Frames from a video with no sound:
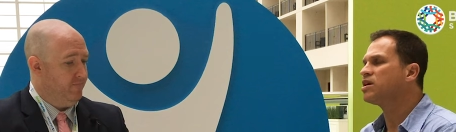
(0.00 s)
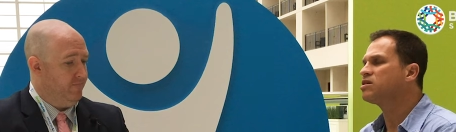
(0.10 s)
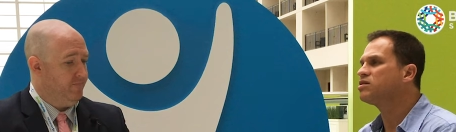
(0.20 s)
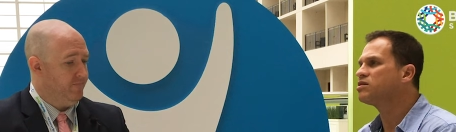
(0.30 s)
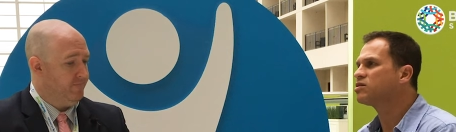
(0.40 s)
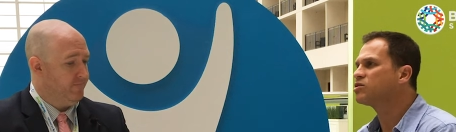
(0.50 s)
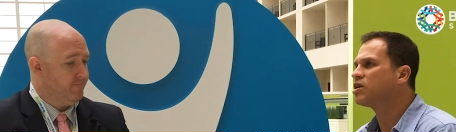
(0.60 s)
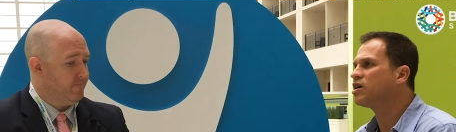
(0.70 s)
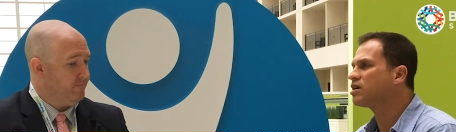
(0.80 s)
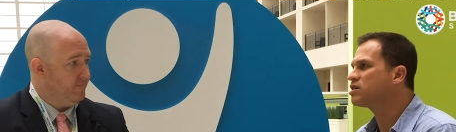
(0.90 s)
Speaker 1: patients to
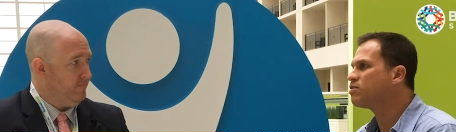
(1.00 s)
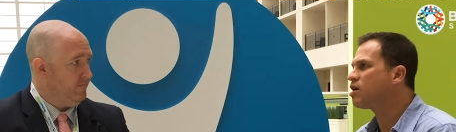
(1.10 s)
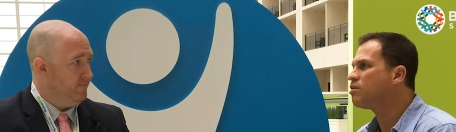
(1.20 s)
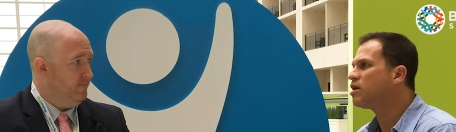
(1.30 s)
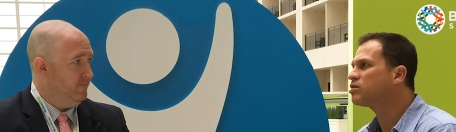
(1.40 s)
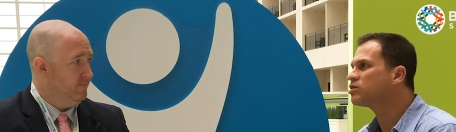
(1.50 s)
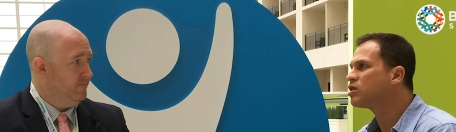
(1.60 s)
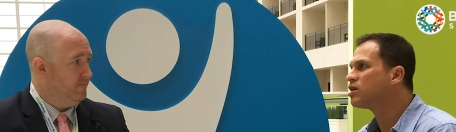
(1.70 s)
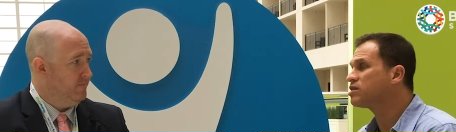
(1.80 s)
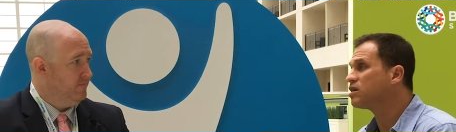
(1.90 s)
try experimental
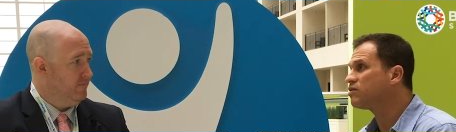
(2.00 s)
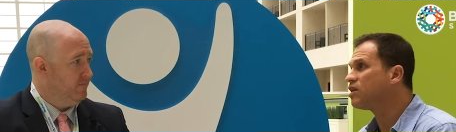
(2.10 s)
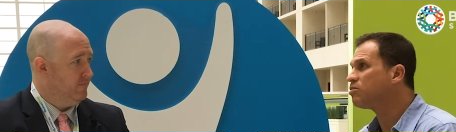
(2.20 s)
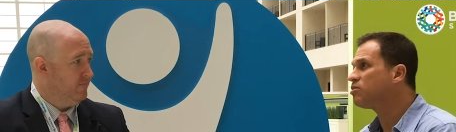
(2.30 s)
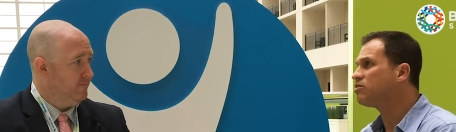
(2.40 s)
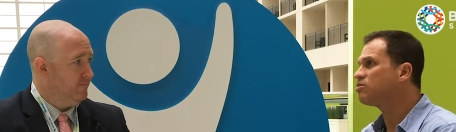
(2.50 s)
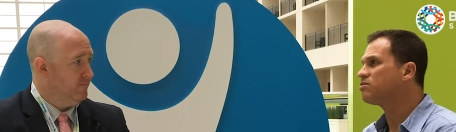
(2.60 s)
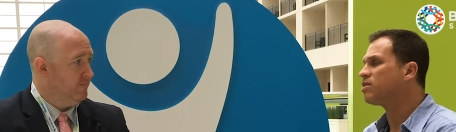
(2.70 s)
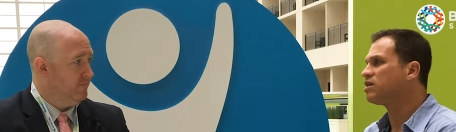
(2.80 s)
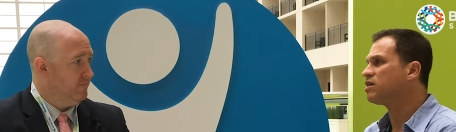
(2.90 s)
drugs that have not been approved
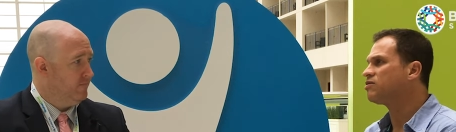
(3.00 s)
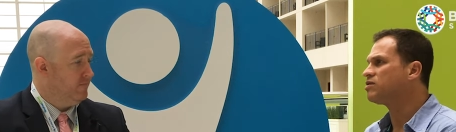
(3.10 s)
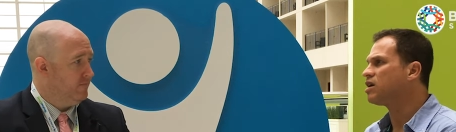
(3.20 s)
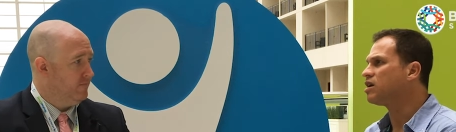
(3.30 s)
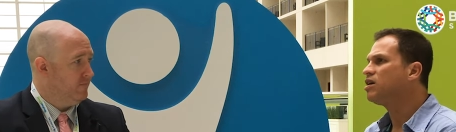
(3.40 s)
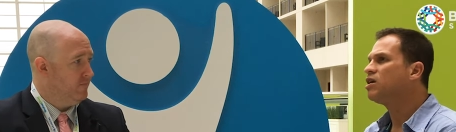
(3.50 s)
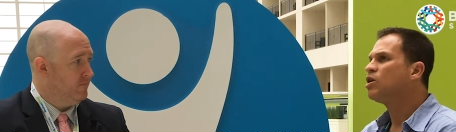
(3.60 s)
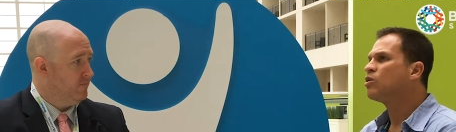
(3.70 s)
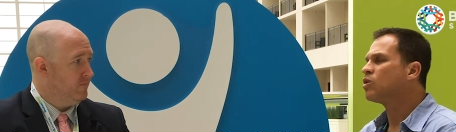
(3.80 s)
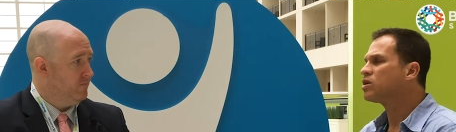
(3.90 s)
by the FDA
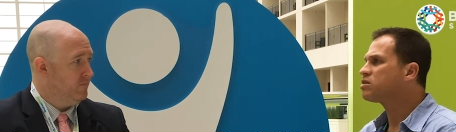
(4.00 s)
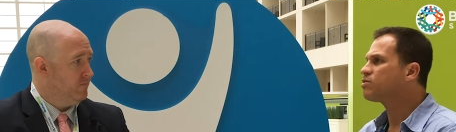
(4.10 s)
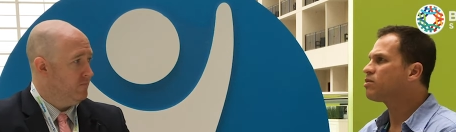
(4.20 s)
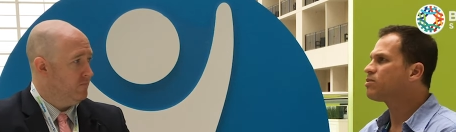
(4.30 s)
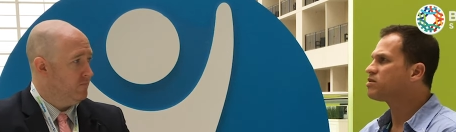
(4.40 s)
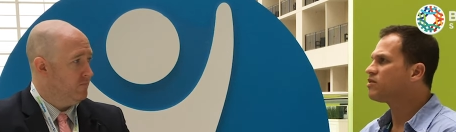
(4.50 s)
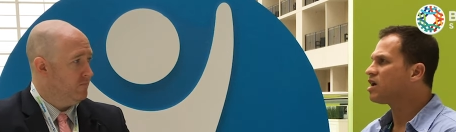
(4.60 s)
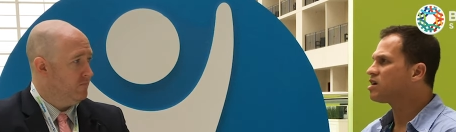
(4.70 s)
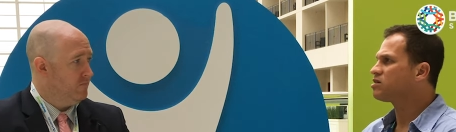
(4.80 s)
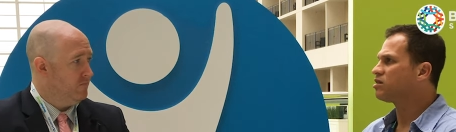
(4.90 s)
What's the purpose of a
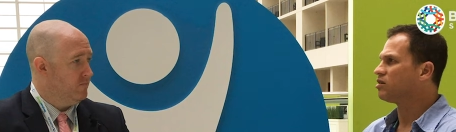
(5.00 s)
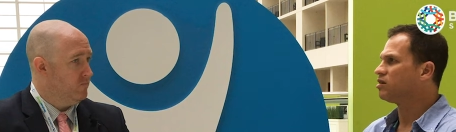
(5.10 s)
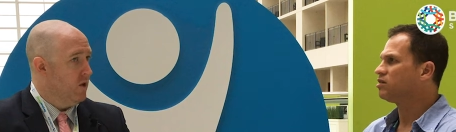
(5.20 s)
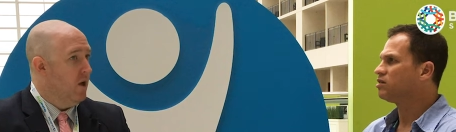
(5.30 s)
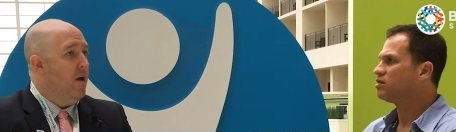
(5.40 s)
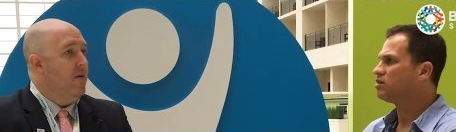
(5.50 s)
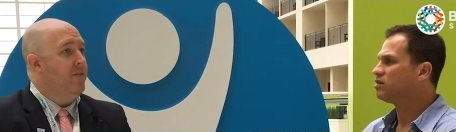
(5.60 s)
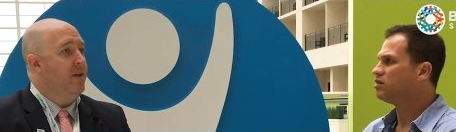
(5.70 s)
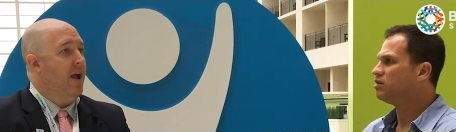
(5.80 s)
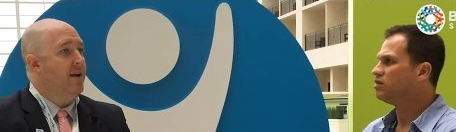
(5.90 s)
national law?
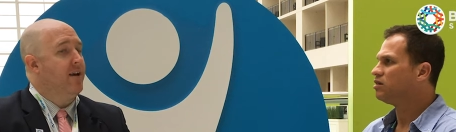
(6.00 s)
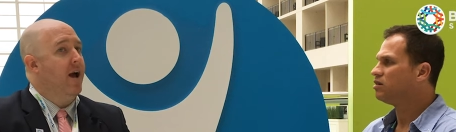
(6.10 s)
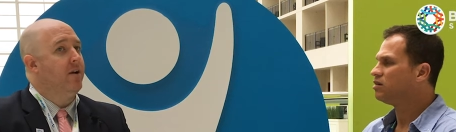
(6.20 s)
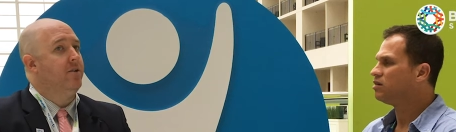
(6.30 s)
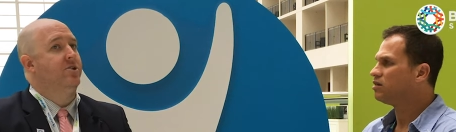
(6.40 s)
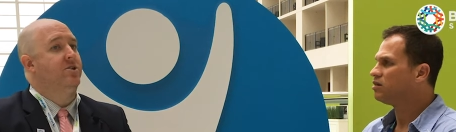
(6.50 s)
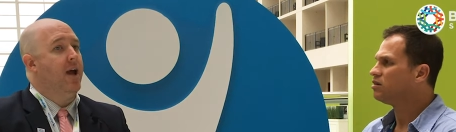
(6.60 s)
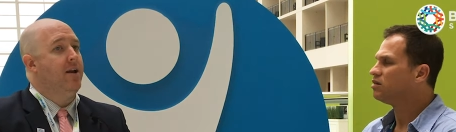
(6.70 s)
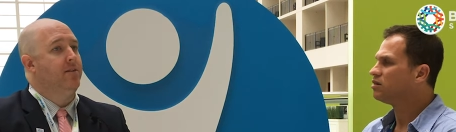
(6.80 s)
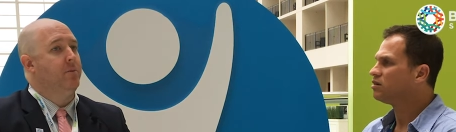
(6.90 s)
Speaker 2: The, as I
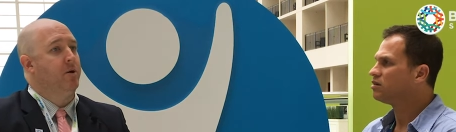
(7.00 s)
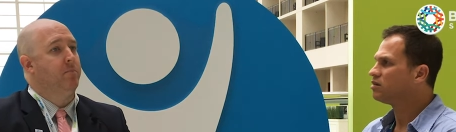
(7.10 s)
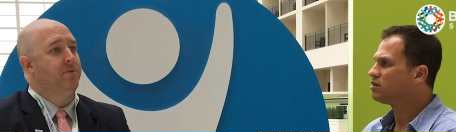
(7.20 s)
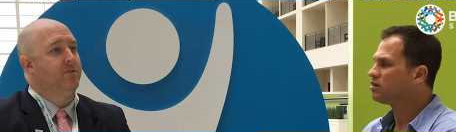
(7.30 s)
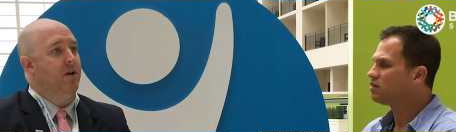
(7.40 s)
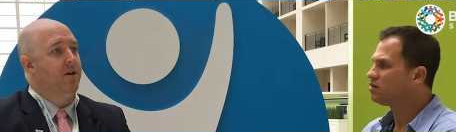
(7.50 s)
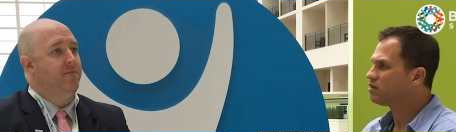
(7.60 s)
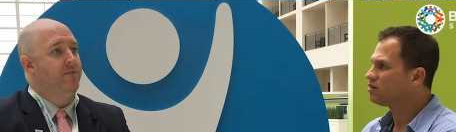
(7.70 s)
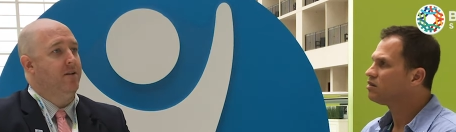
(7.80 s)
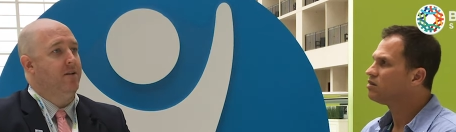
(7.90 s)
understand it, the purpose
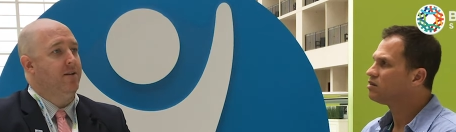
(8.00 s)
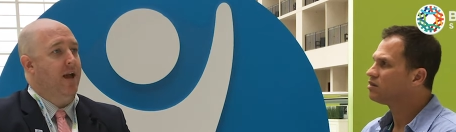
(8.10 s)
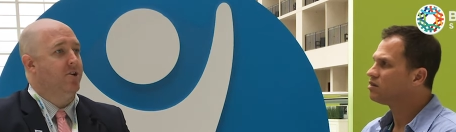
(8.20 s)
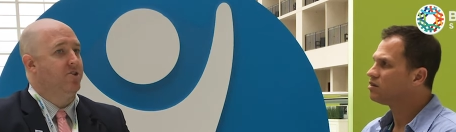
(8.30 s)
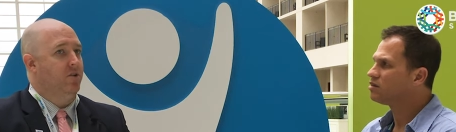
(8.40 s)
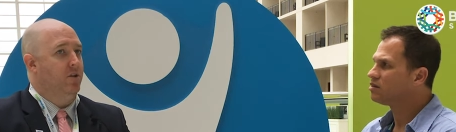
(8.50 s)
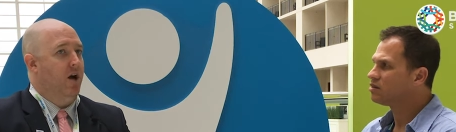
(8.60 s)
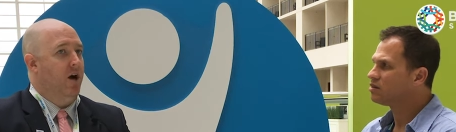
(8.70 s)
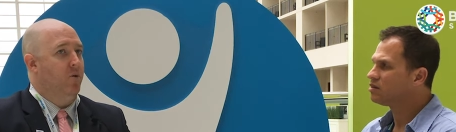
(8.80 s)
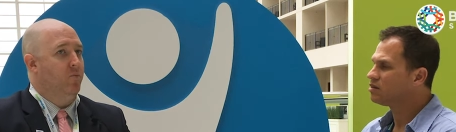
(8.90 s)
of the national
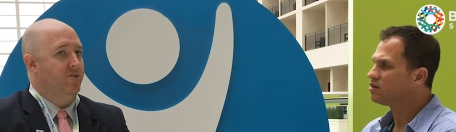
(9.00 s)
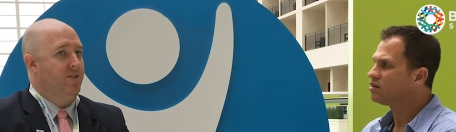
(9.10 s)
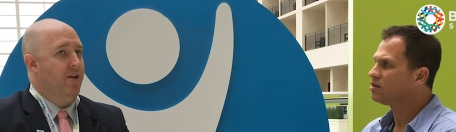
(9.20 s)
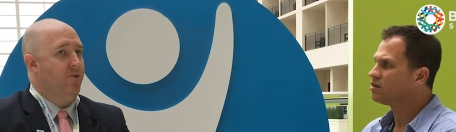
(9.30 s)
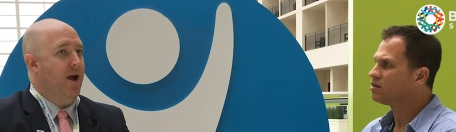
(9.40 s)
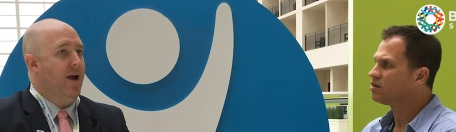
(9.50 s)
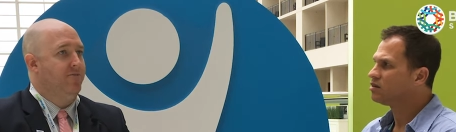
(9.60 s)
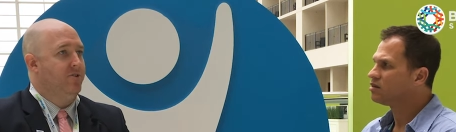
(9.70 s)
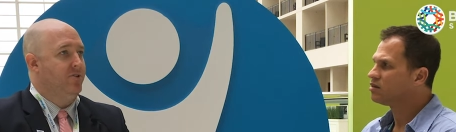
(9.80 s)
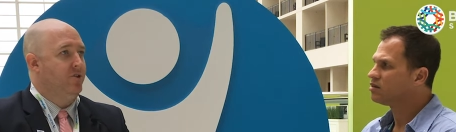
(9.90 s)
law was that you
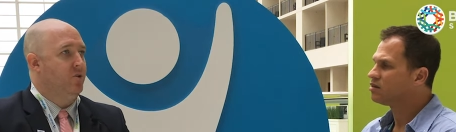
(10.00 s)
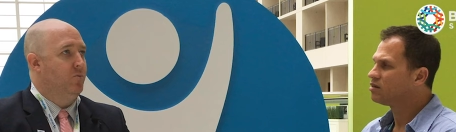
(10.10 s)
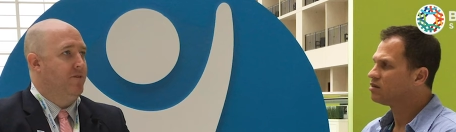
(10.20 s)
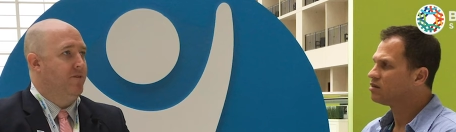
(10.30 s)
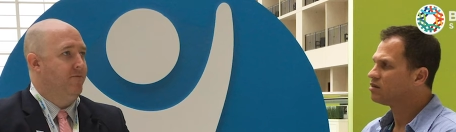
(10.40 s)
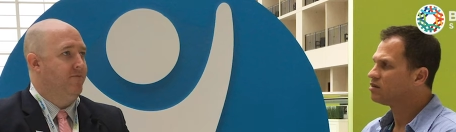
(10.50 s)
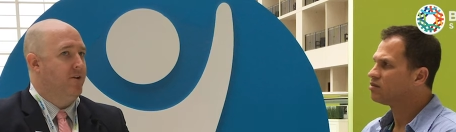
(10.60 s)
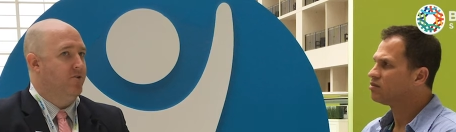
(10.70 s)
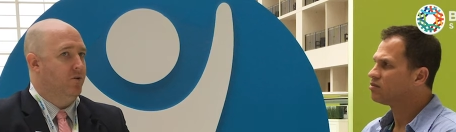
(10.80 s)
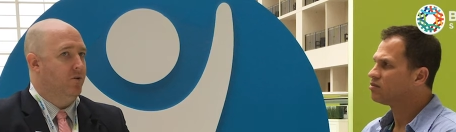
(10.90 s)
have to deal with the
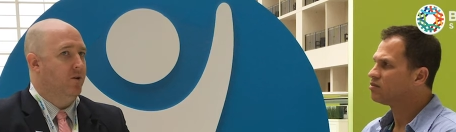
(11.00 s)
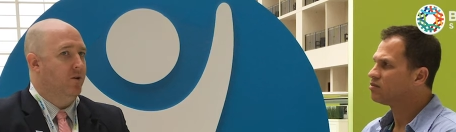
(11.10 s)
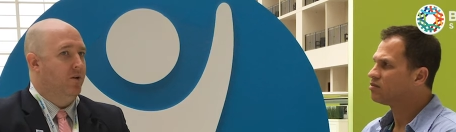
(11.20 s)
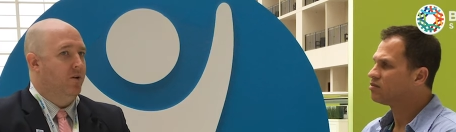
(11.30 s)
federal